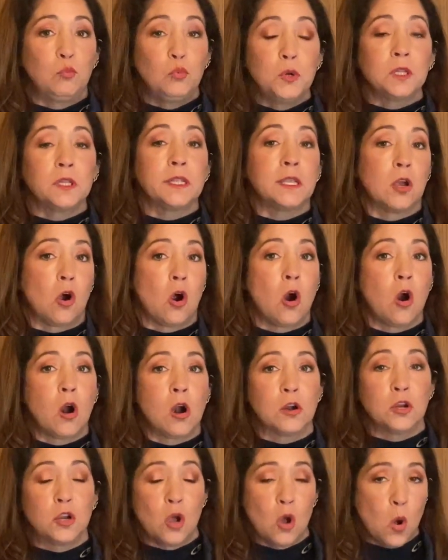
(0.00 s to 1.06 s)
really
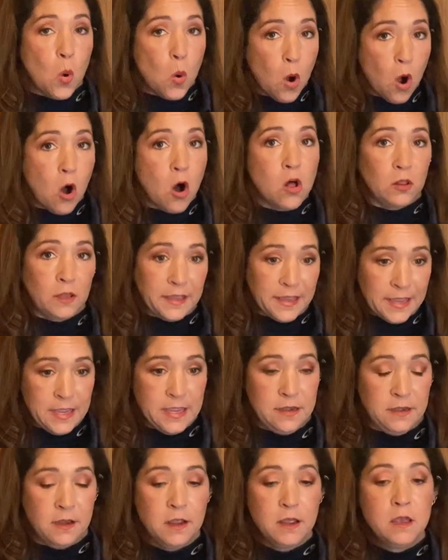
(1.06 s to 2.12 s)
hard, go all in,